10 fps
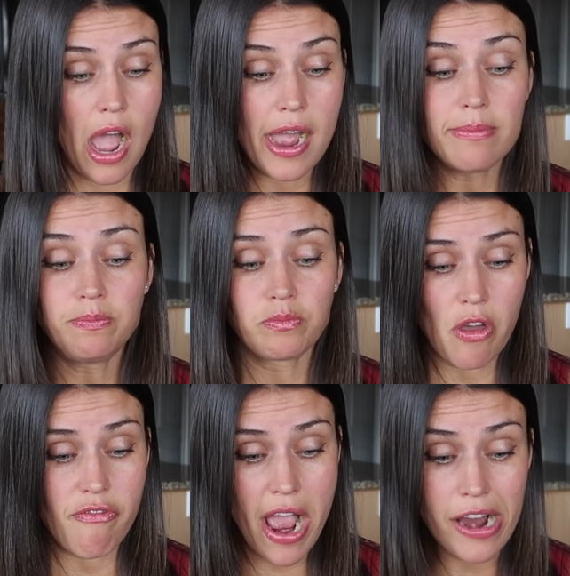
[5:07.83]
I'm
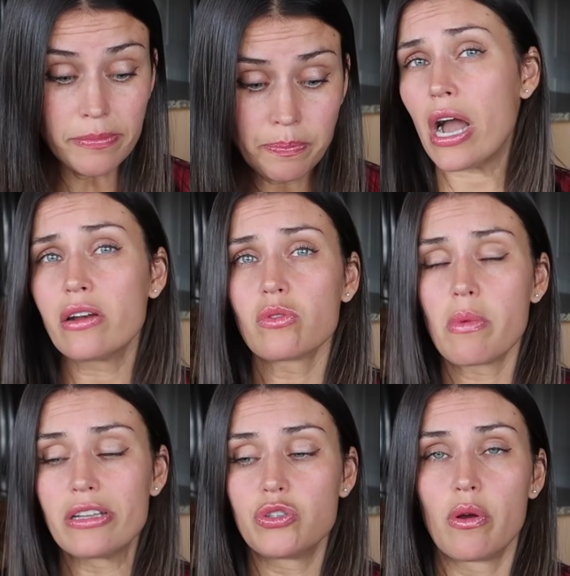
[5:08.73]
a fan. Kind of
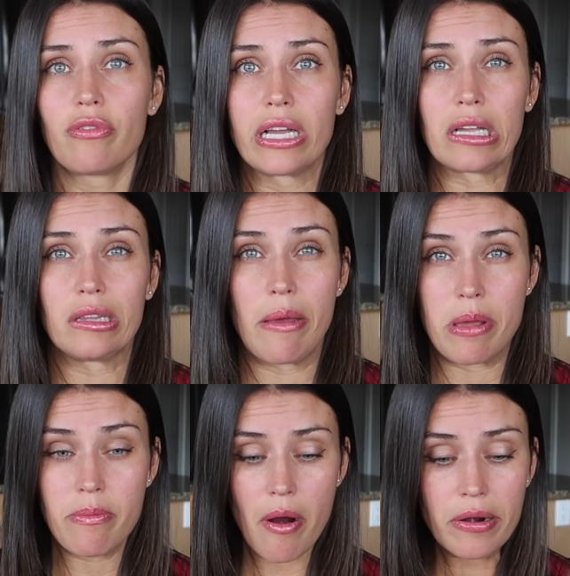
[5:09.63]
reminds you of like a
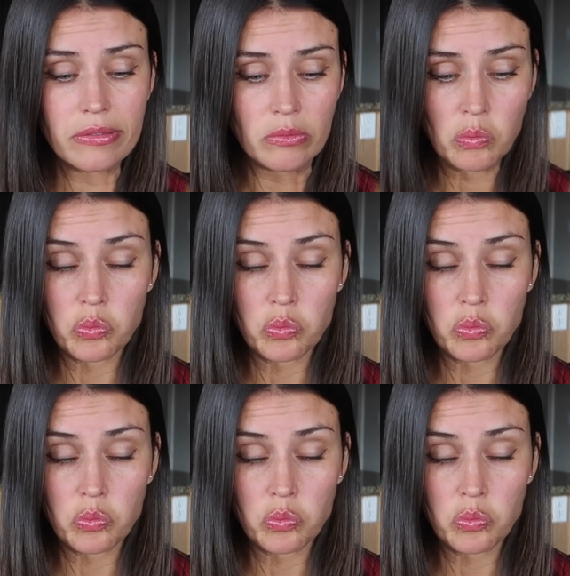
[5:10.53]
lemon bar.